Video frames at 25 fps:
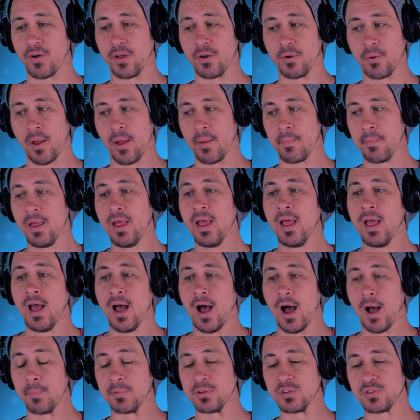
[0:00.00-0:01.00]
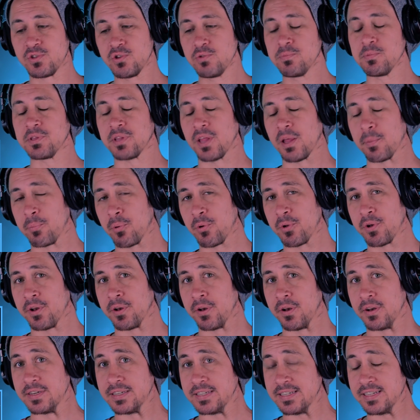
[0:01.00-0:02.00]
I'm assuming they put
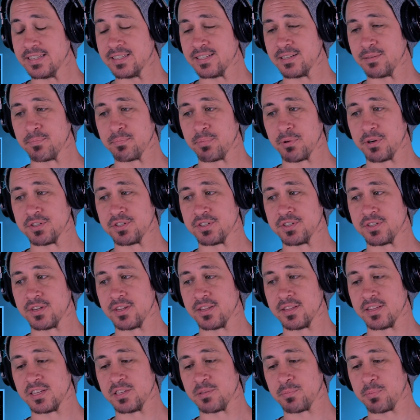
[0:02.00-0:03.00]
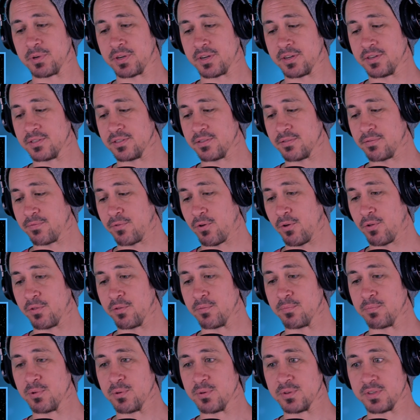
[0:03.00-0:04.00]
in a decent budget to this because of all
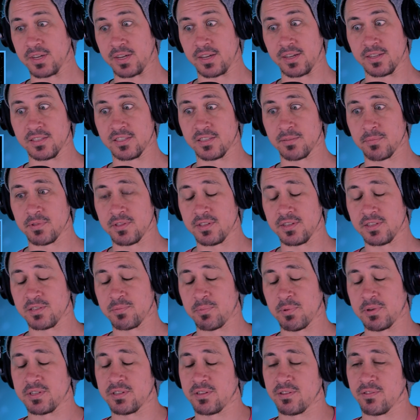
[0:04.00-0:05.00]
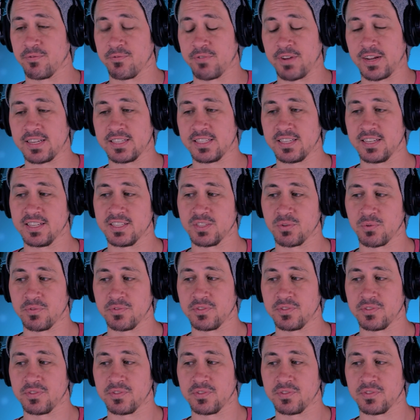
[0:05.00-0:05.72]
the music and some of these special effects scenes.